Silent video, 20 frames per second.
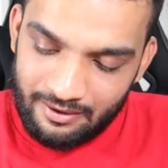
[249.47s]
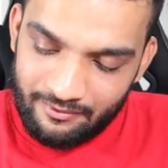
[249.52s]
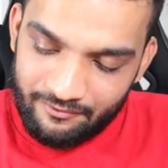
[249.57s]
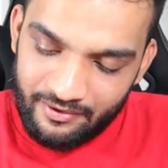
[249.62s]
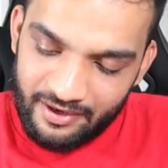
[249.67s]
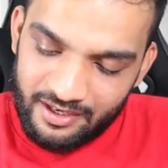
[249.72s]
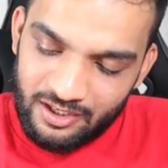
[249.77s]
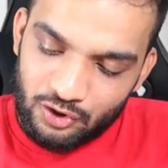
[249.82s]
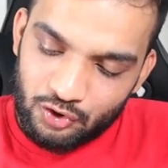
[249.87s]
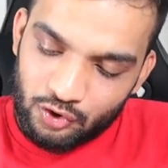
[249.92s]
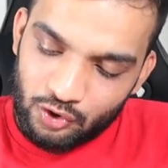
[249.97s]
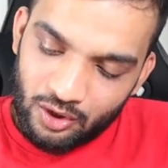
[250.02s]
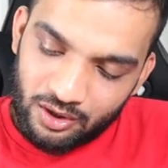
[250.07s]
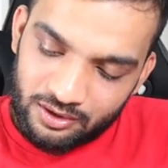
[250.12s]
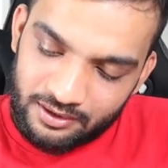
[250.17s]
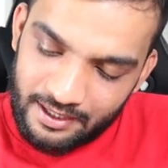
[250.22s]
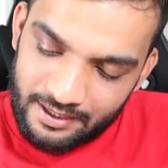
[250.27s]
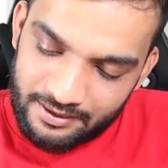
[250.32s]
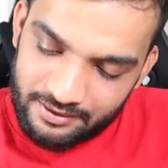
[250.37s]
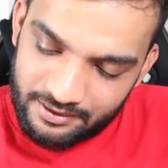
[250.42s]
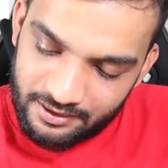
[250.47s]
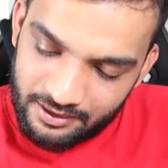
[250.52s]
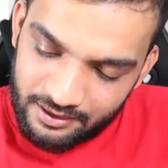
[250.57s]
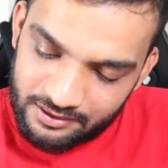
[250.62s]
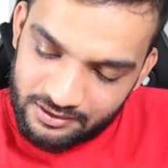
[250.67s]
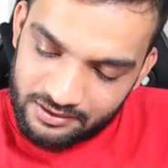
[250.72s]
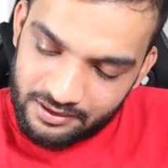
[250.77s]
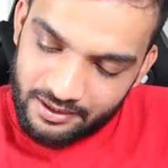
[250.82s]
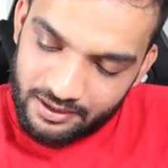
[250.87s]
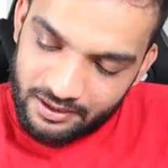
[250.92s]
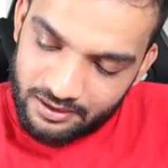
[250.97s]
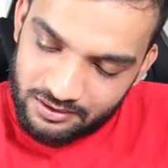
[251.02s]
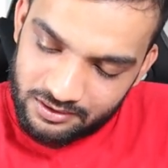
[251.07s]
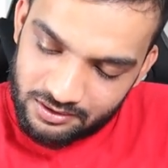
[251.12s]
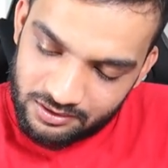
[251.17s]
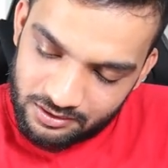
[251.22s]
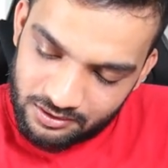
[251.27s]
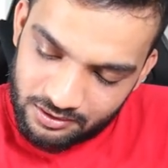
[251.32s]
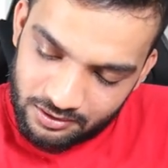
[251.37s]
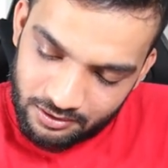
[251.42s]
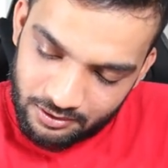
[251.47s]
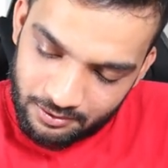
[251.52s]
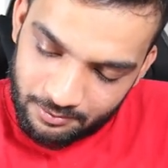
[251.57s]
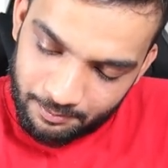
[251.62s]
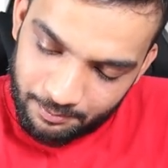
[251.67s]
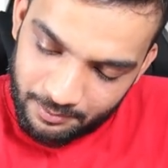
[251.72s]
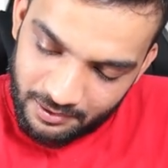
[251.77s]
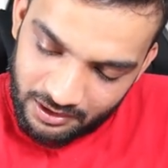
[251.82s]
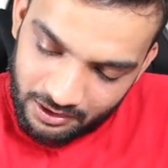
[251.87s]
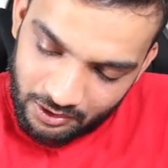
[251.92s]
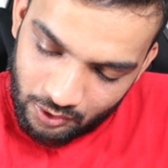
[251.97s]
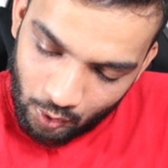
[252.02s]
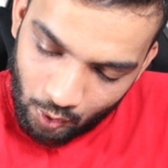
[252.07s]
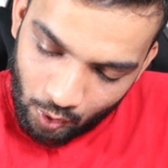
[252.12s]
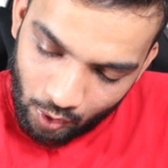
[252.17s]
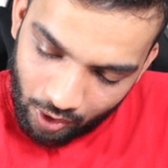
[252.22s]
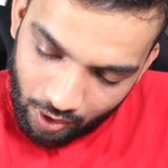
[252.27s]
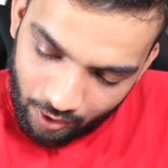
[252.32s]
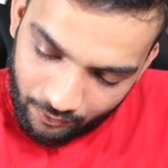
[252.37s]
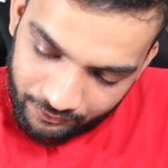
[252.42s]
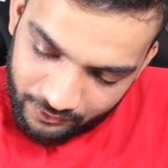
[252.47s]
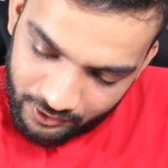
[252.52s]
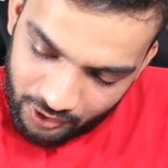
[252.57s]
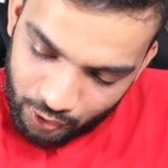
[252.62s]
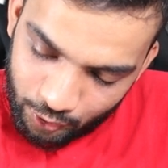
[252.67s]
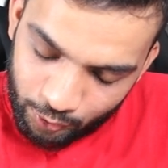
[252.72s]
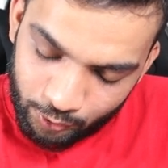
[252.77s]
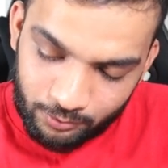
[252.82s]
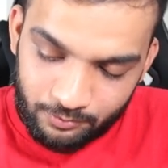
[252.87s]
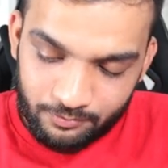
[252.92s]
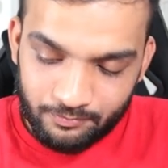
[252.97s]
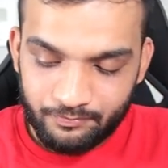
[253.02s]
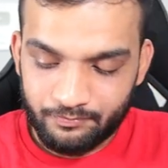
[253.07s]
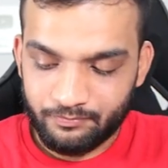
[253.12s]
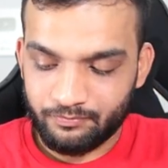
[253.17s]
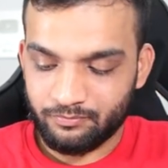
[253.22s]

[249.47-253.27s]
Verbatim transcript: I'm very sure that this is bgo of Q,